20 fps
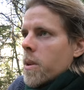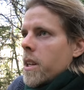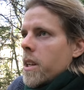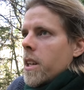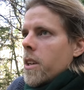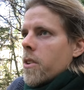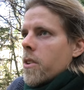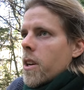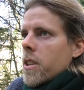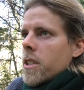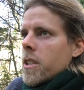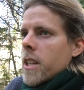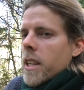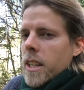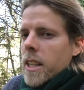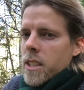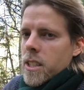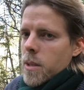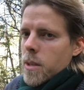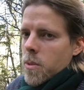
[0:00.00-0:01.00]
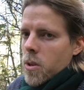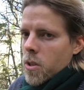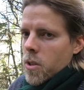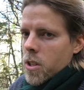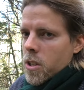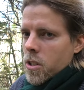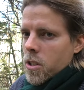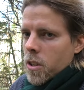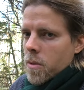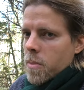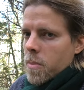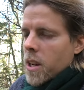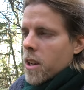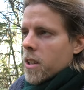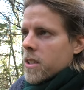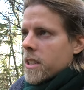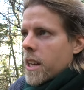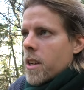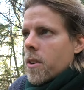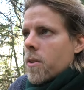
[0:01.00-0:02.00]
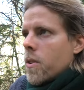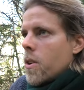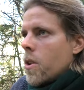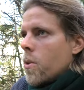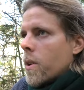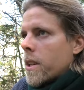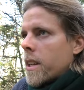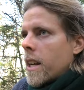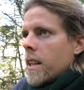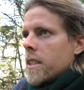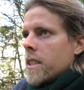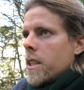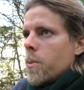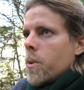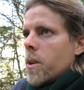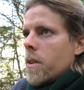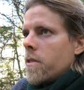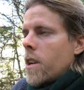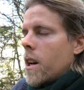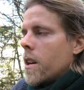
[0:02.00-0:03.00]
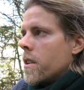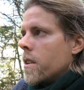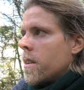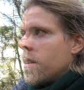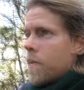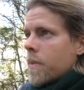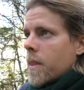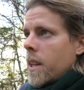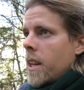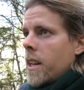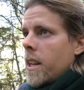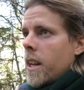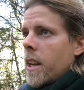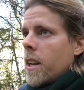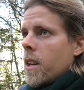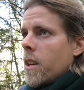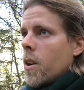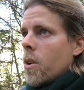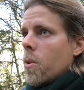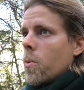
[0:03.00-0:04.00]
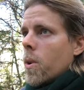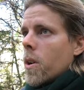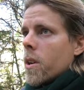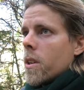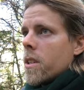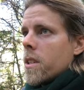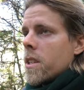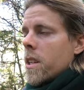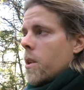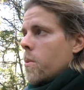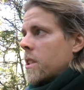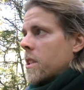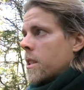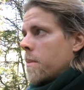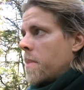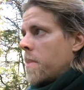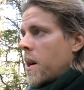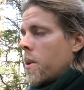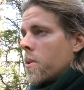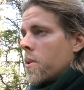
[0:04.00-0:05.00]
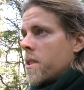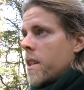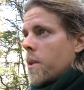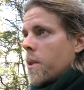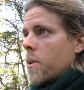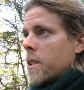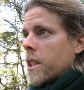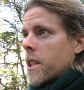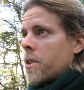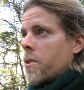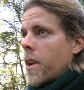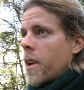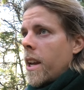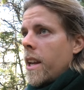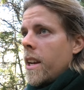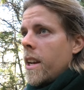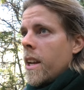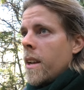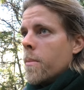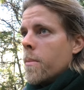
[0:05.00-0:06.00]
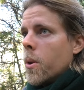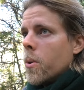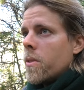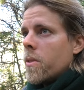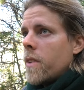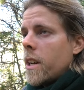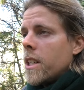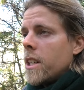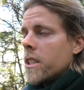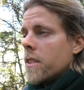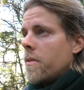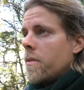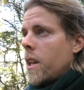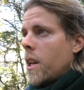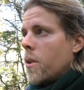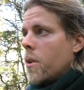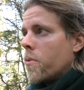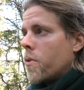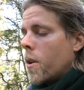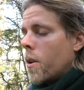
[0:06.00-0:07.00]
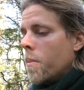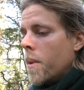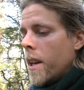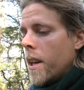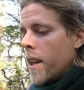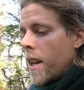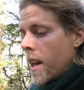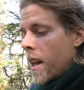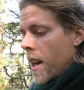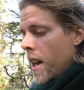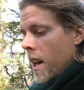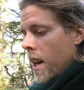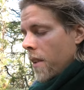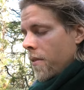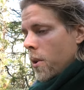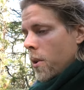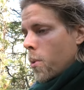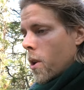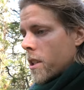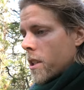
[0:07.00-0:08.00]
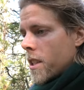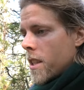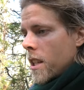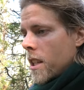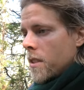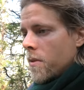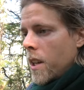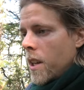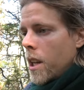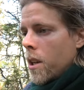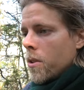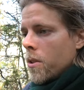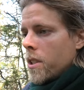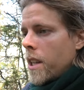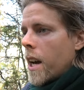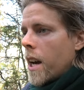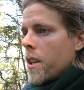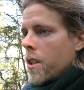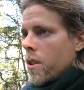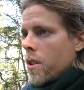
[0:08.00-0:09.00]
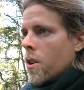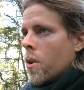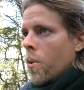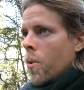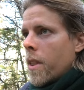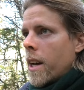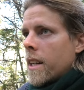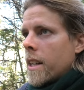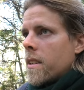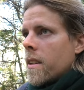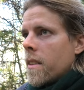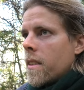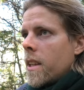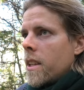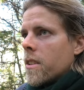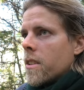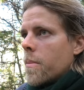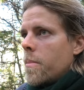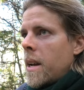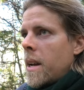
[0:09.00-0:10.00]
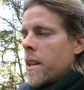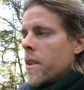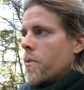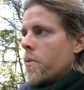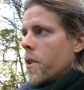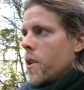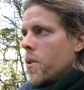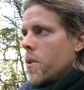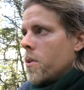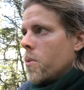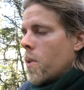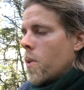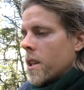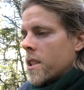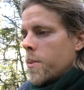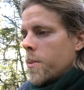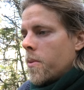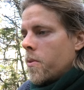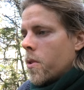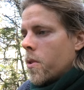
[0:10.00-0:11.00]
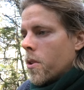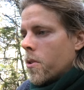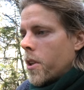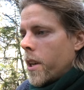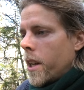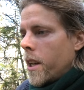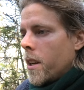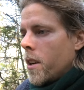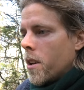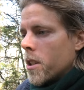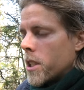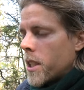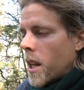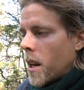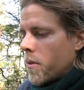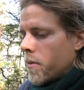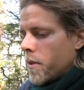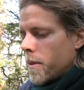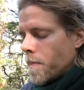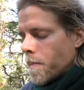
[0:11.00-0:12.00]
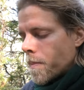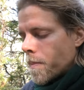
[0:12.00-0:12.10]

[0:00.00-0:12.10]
any grudge against Jimmy Åkesson, because I don't know what else he would have done. He didn't know what it was about. It was a training motivation video from me. If you watch these videos, yeah, you know that these are meant for you to watch before training yourself.